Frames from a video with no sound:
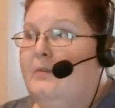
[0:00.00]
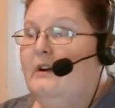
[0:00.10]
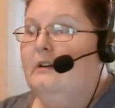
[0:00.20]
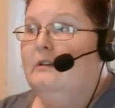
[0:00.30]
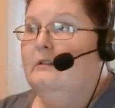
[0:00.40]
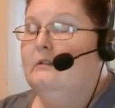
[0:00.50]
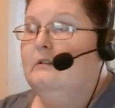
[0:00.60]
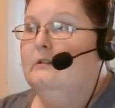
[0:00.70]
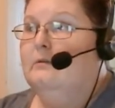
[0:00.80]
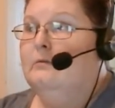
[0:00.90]
But
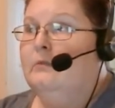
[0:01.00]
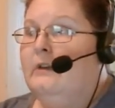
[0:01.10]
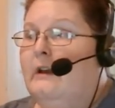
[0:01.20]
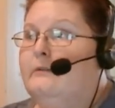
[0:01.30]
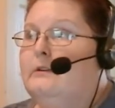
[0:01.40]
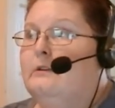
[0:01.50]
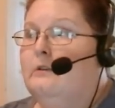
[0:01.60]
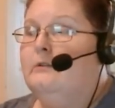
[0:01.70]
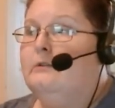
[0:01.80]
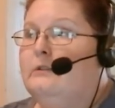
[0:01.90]
we have to
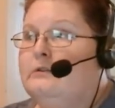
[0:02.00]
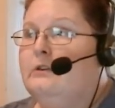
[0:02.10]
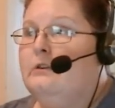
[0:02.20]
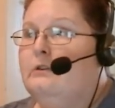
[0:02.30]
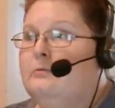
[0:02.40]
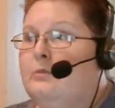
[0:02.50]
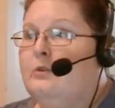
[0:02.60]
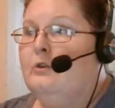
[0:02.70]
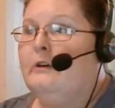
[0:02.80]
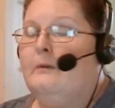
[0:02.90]
learn to show
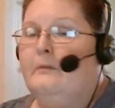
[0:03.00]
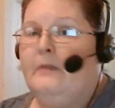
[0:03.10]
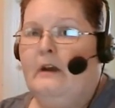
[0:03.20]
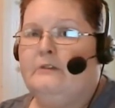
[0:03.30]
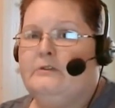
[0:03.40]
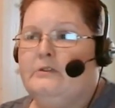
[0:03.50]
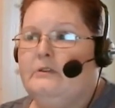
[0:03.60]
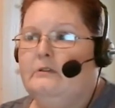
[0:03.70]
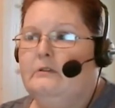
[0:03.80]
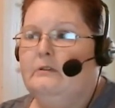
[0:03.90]
more
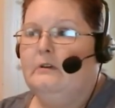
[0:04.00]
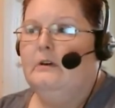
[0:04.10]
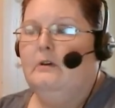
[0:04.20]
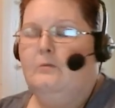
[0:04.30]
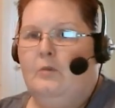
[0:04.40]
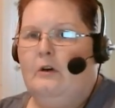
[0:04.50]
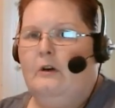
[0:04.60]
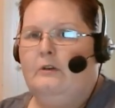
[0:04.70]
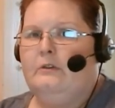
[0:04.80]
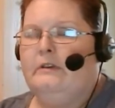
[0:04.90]
compassion,
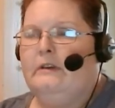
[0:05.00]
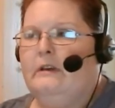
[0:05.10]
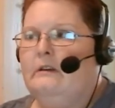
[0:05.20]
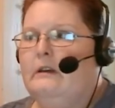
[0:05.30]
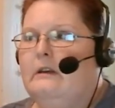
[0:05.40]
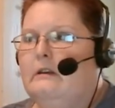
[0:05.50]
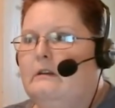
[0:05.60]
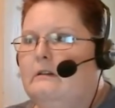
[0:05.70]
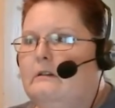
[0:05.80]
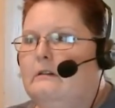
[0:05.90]
more understanding.